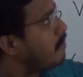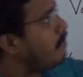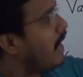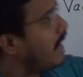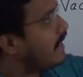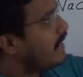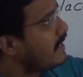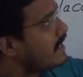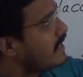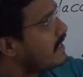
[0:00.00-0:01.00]
by
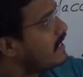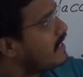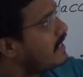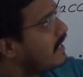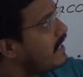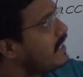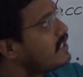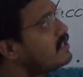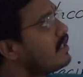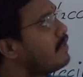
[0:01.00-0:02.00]

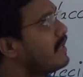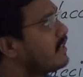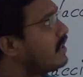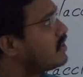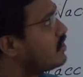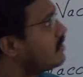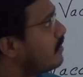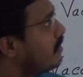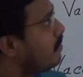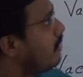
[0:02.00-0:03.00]
traditional
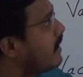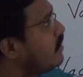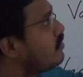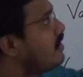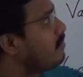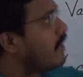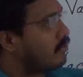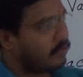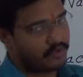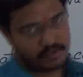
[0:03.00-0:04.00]
methods by using
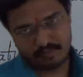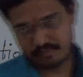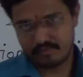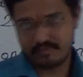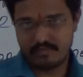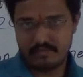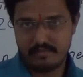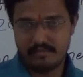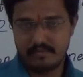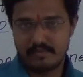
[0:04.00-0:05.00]
microbes,
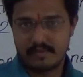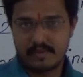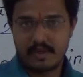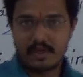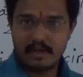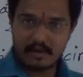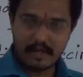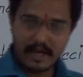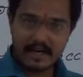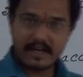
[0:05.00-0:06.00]

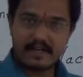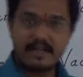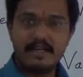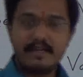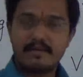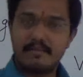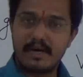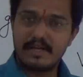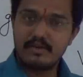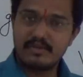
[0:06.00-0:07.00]
directly
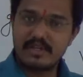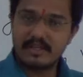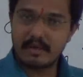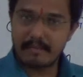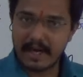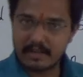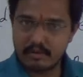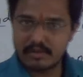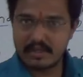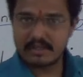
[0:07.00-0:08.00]
by using the
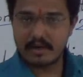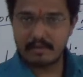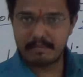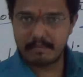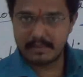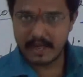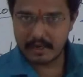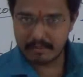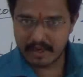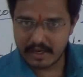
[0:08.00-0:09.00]
pathogens of
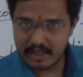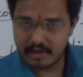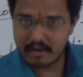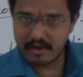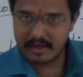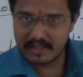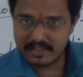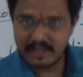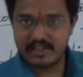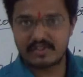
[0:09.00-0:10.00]
that particular
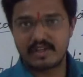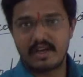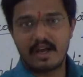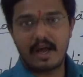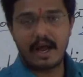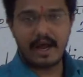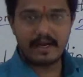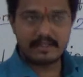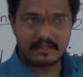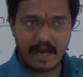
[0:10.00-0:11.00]
disease,
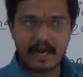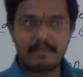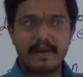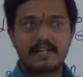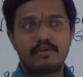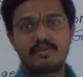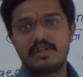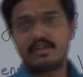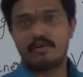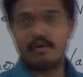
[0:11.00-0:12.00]
and that
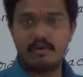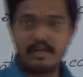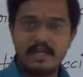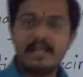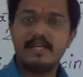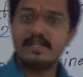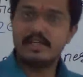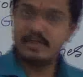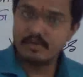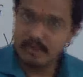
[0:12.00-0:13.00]
pathogen
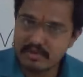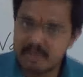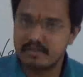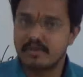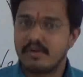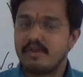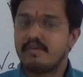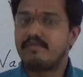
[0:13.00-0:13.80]
only used